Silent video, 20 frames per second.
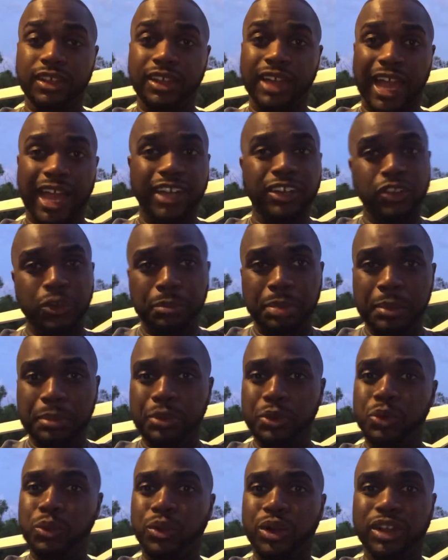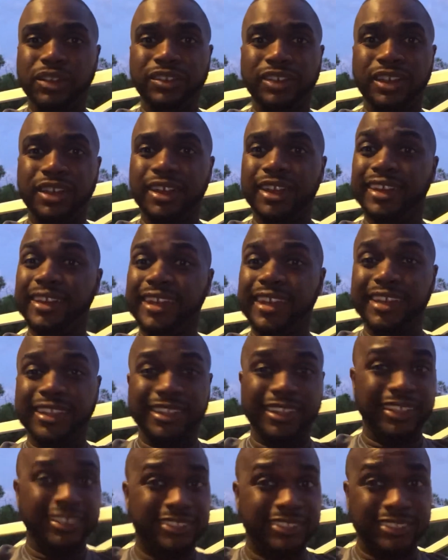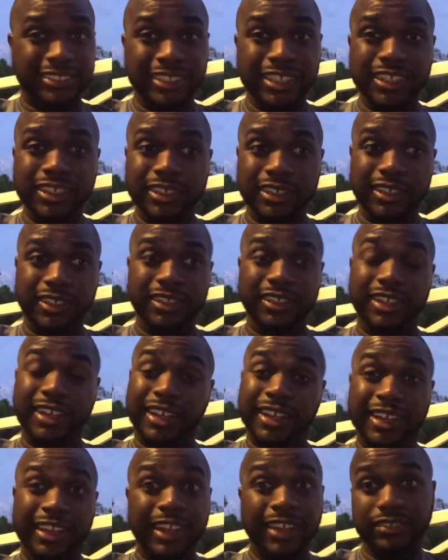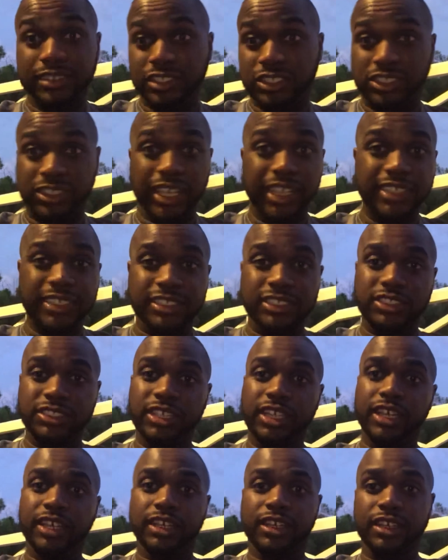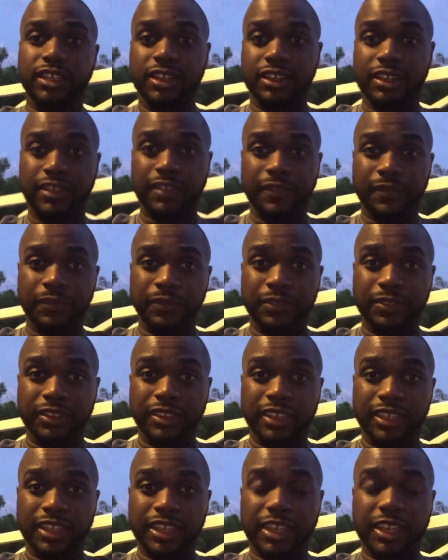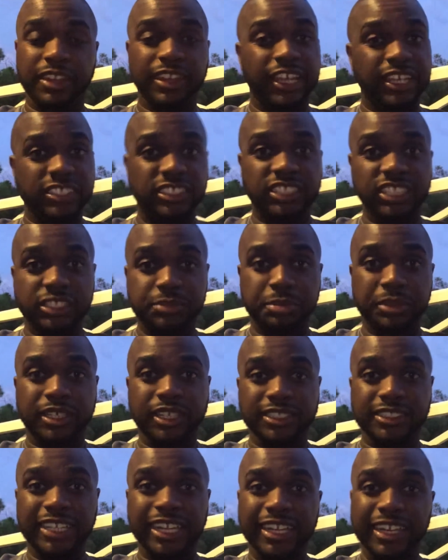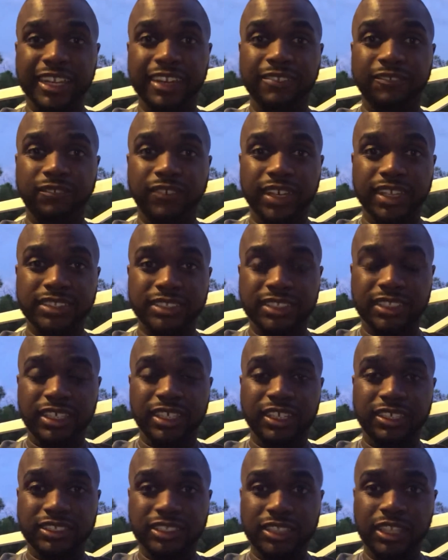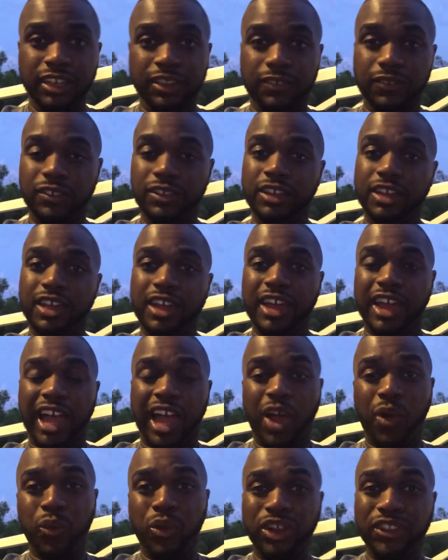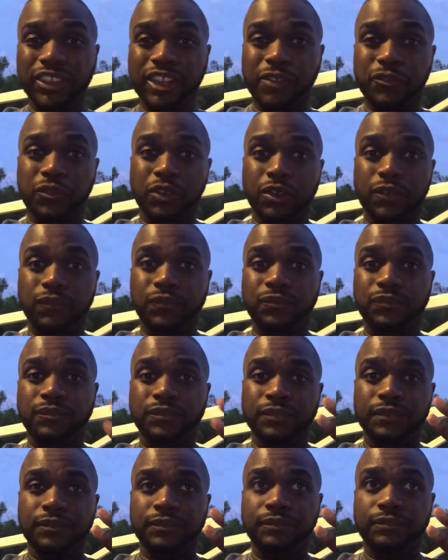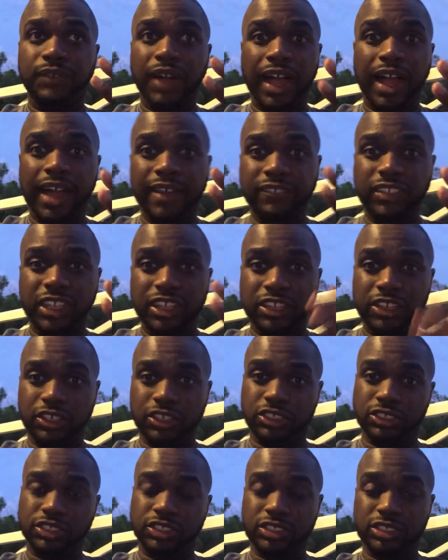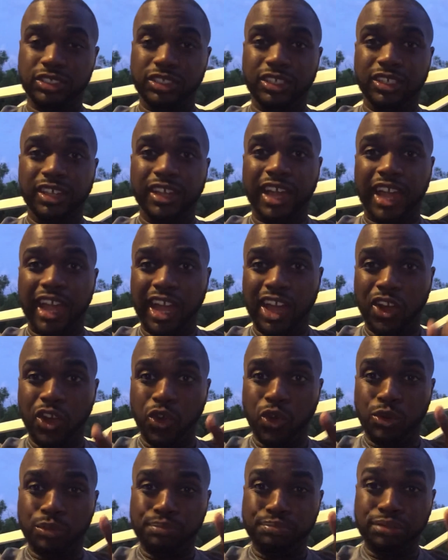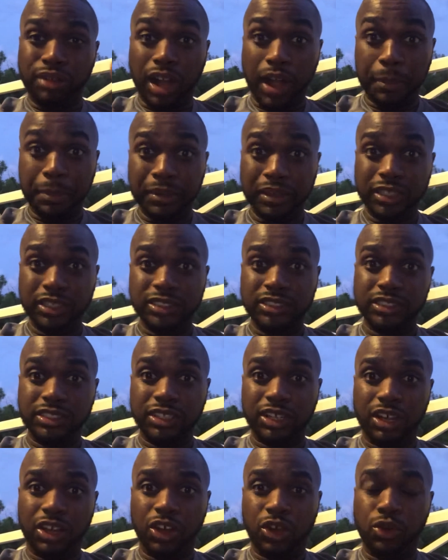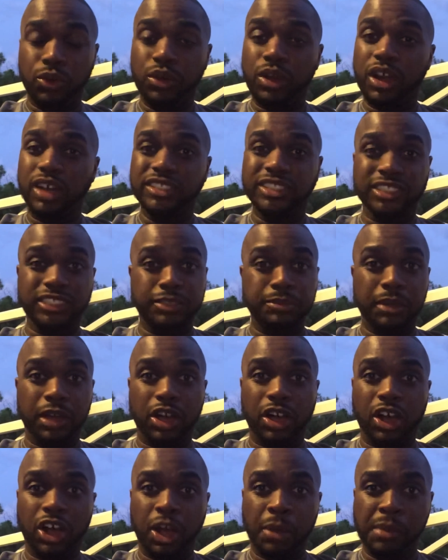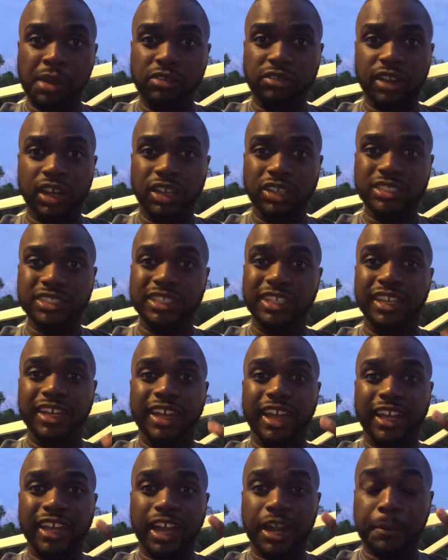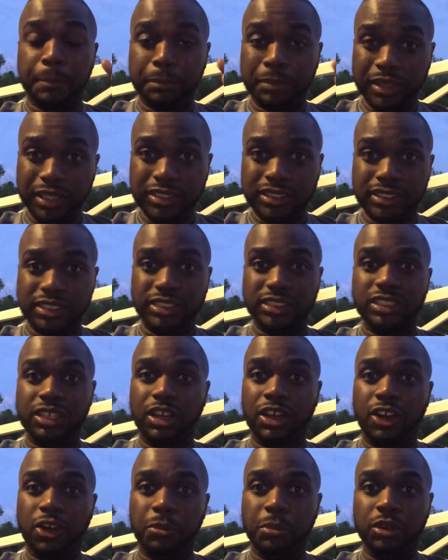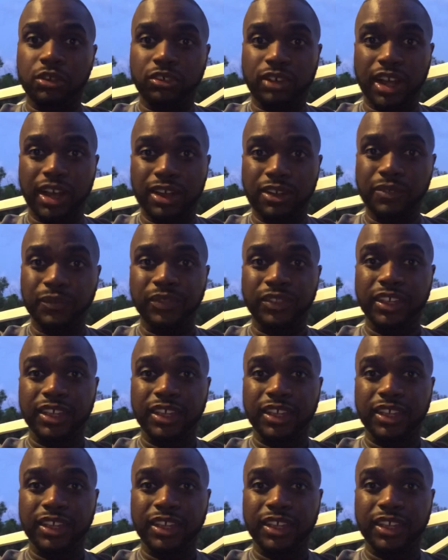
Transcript: I know people who work there and they still living check to check, and that's just because they didn't invest in themselves. I worked there for 5 years. I own properties on just about all my routes. I got a business on my route,